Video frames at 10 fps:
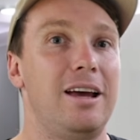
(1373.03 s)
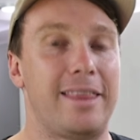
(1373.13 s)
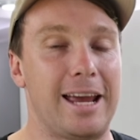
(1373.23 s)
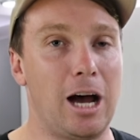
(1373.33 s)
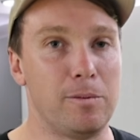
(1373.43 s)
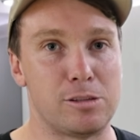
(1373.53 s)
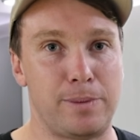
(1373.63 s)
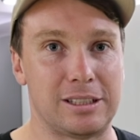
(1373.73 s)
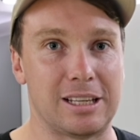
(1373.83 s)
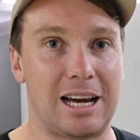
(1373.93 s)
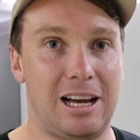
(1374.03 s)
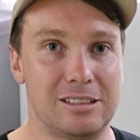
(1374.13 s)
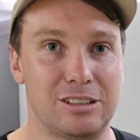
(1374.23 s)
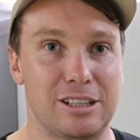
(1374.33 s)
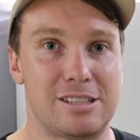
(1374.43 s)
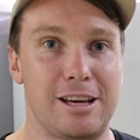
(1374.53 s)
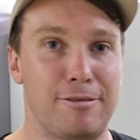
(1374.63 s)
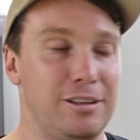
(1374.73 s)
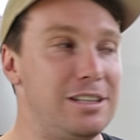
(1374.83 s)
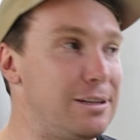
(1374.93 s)
They helped us pick the colors. Look, it's
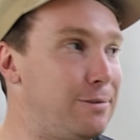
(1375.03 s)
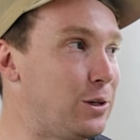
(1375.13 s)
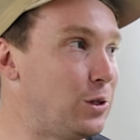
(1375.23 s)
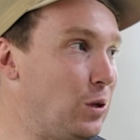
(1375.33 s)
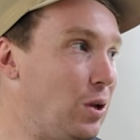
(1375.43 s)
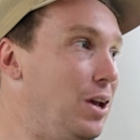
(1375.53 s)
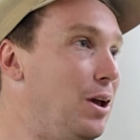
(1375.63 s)
definitely difficult